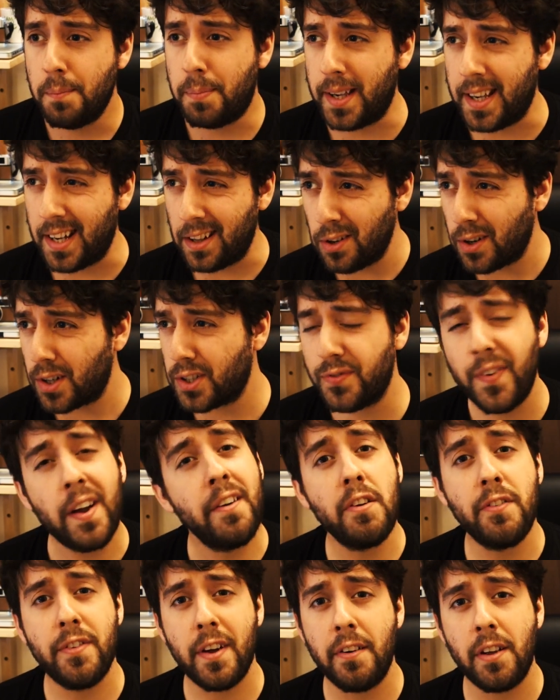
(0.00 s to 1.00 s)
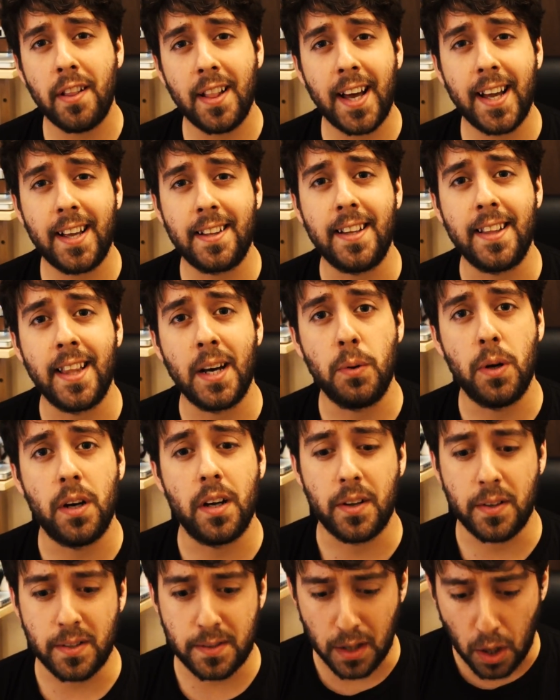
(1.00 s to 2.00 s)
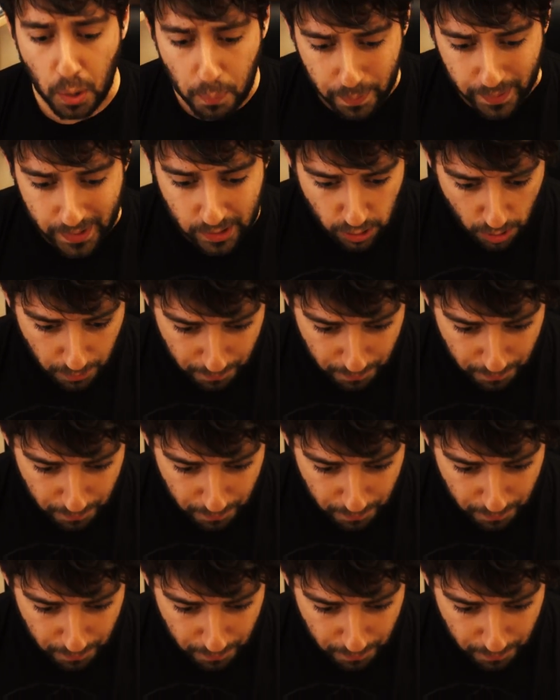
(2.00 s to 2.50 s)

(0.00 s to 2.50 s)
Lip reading: But it looks very, very likely that we're upping